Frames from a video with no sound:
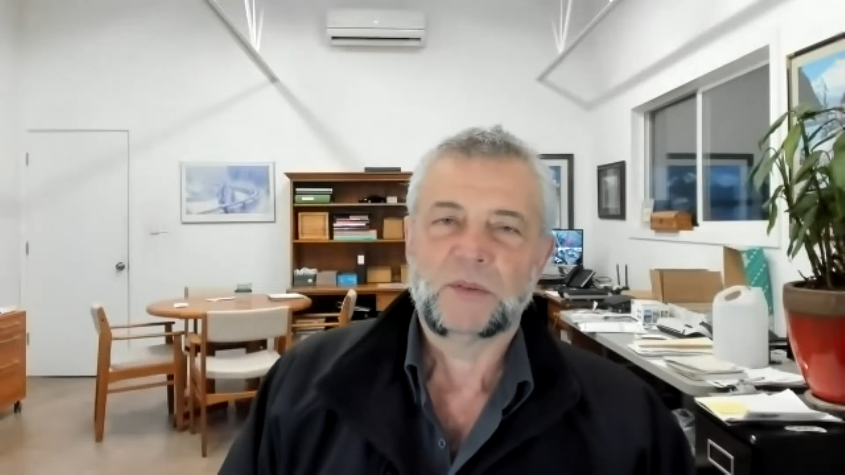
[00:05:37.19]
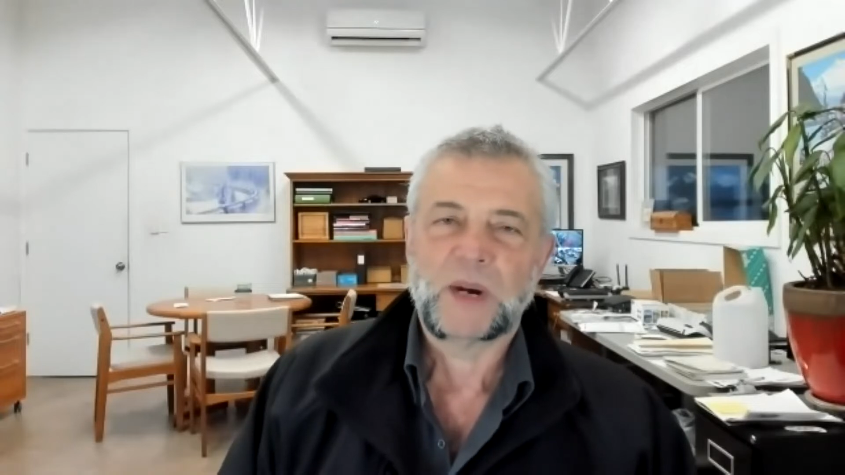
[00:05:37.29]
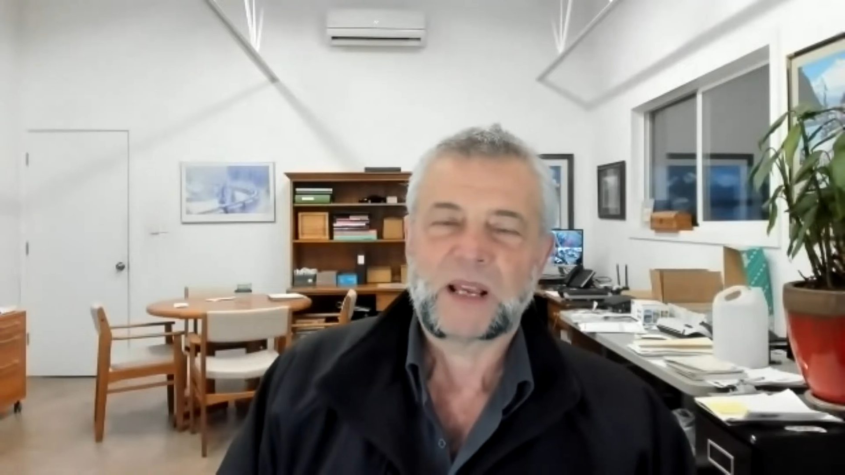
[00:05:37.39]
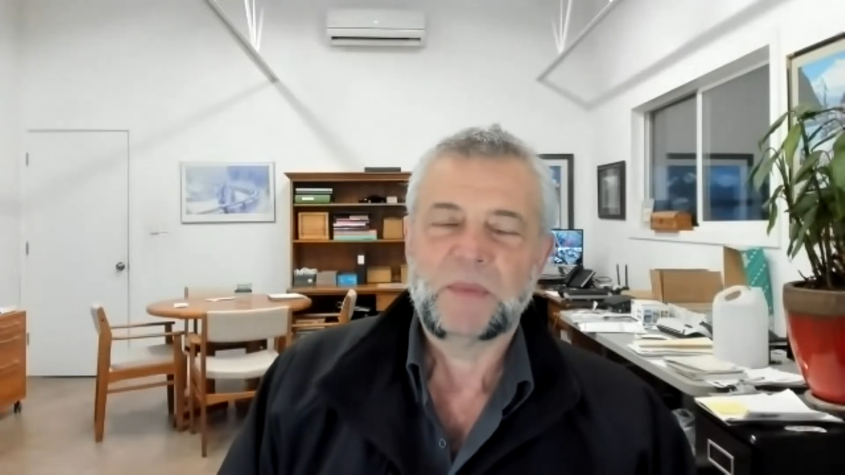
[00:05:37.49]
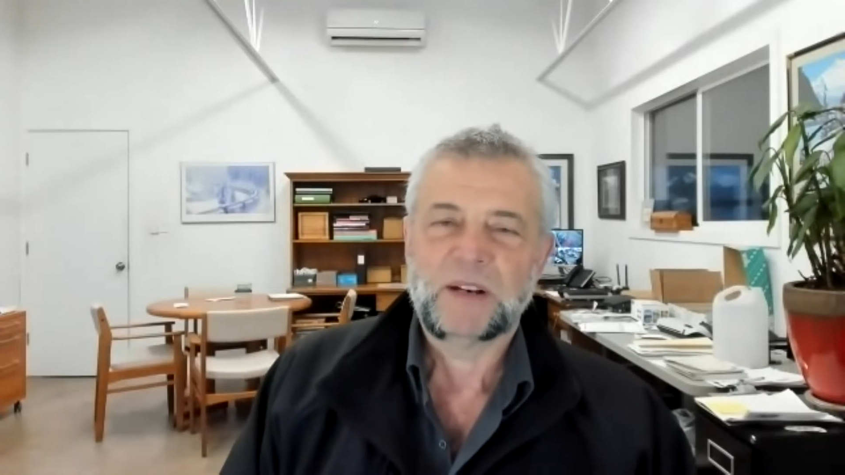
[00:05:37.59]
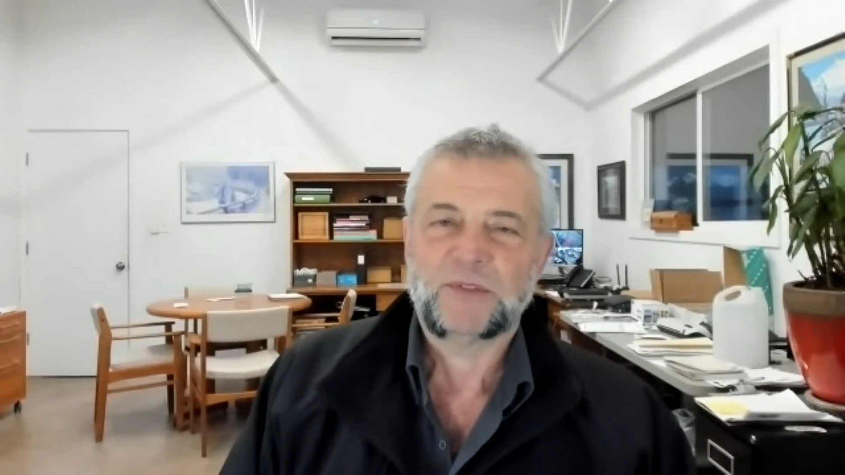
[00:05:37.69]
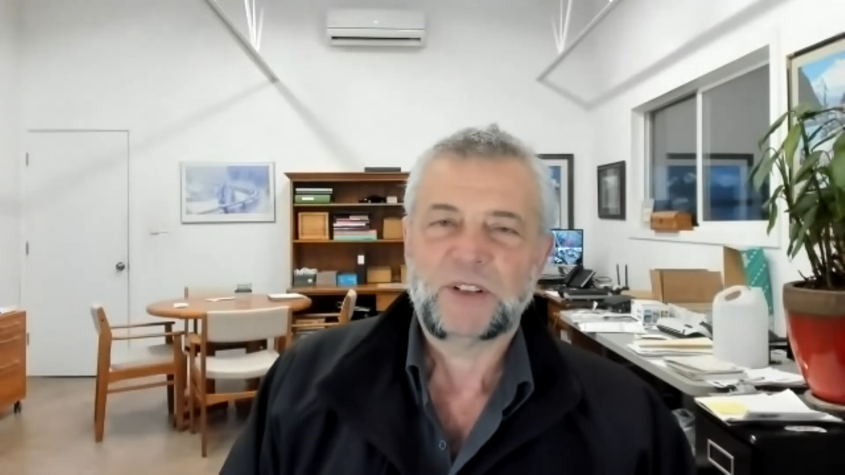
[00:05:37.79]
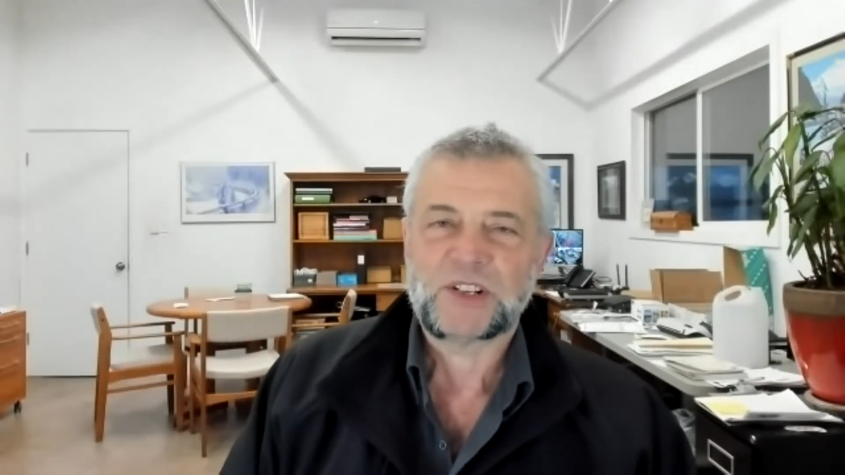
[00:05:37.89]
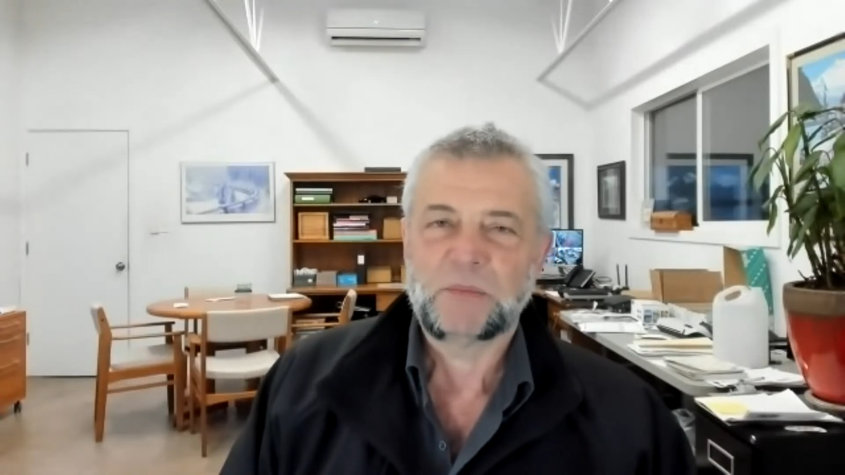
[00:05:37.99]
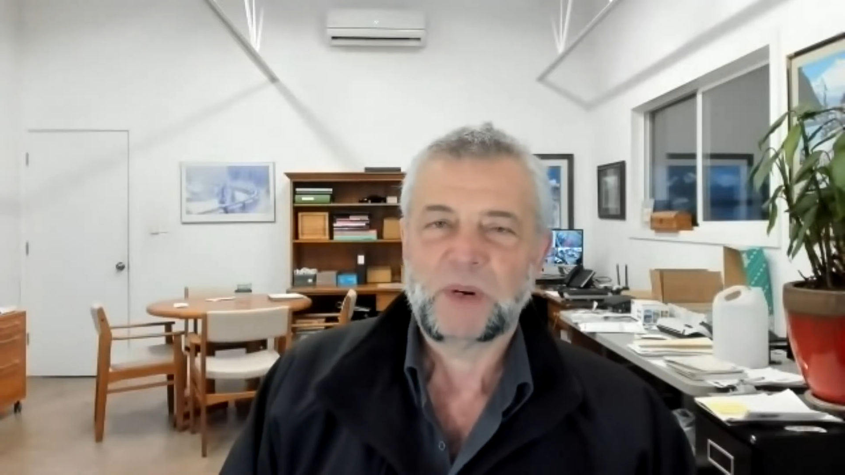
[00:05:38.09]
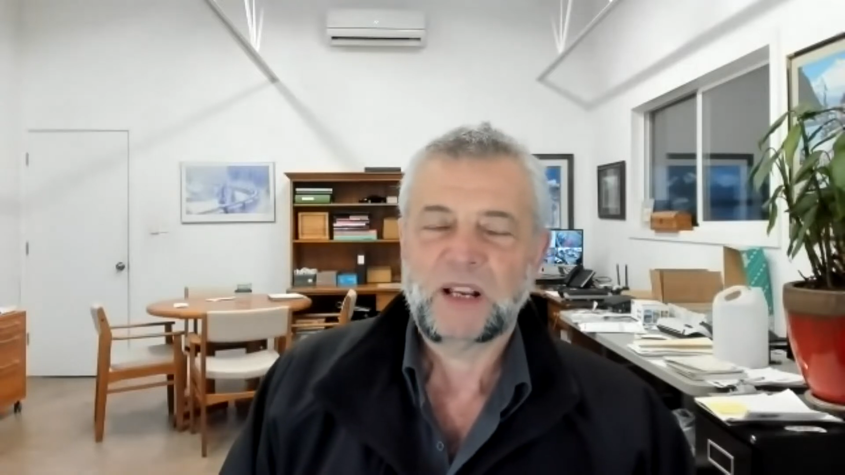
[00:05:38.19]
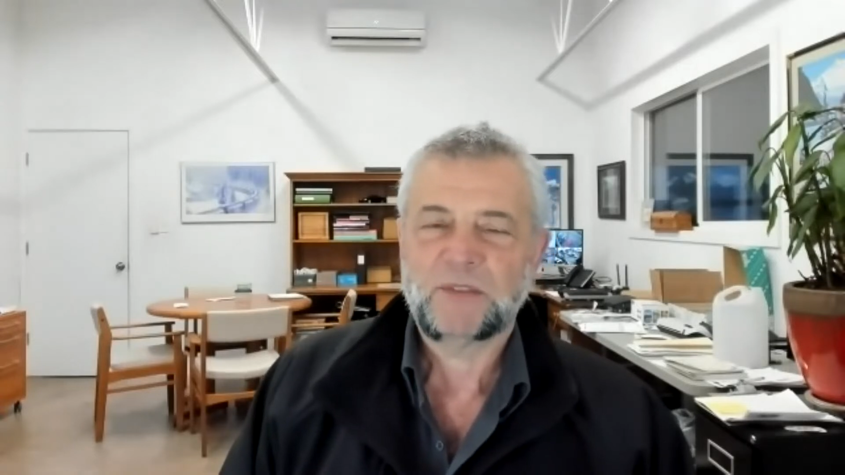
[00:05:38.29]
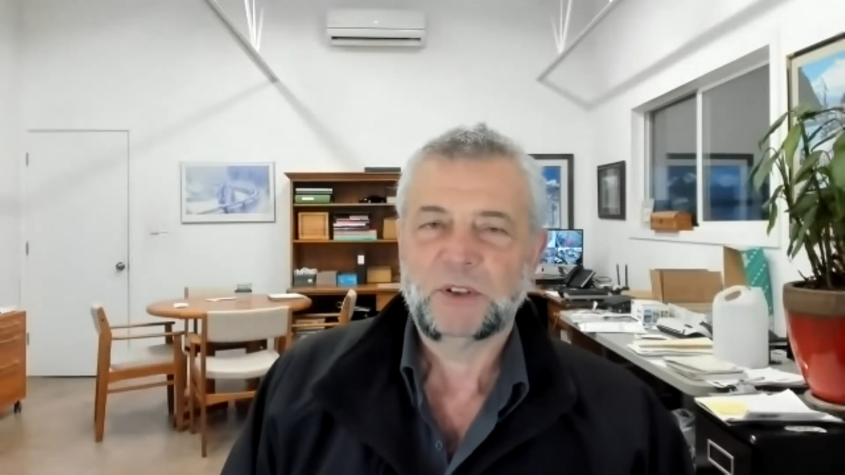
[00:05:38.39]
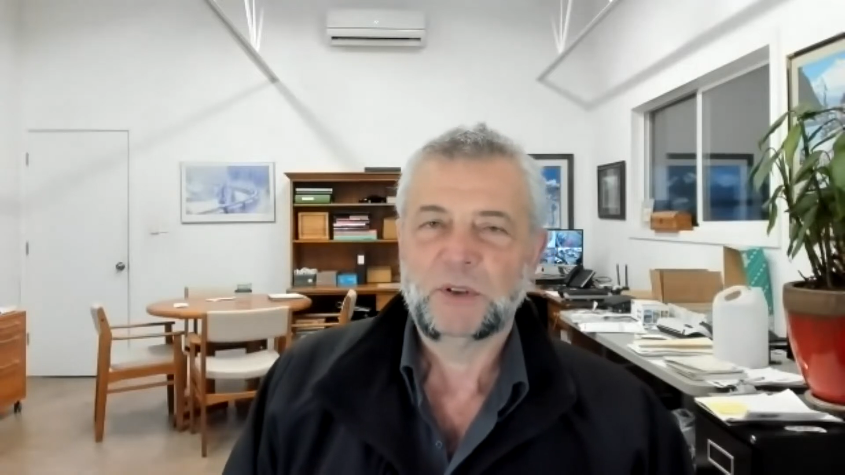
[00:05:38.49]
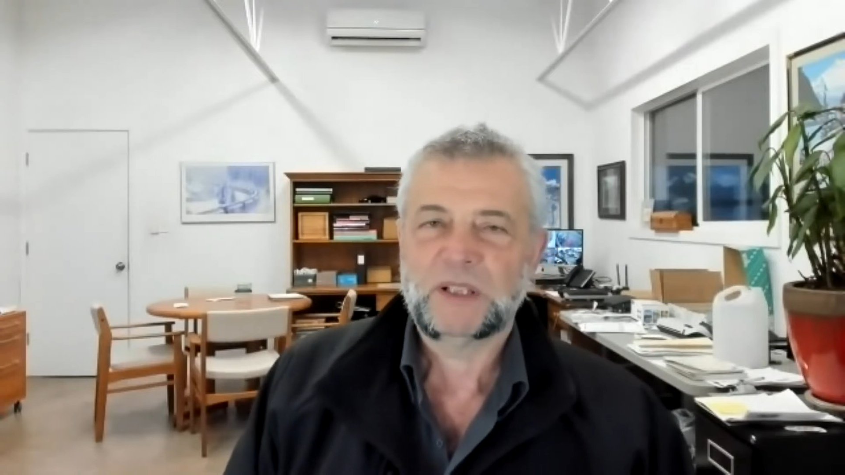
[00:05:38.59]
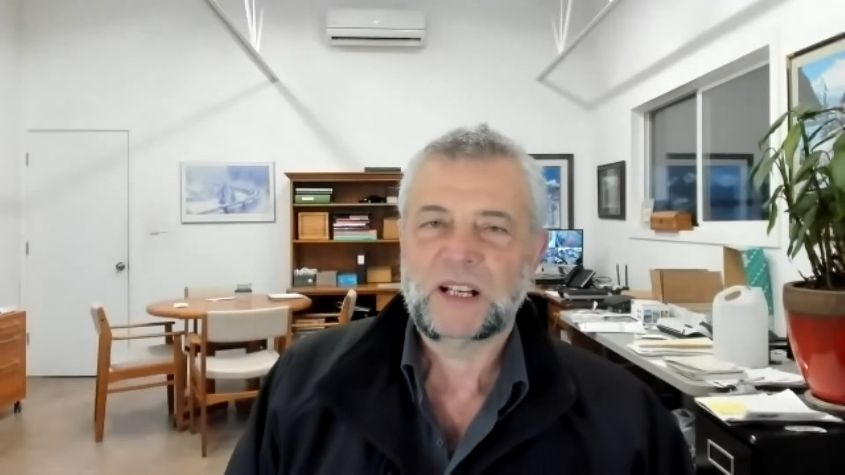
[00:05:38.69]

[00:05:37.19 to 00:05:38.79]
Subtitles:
recommend flushing brake fluid.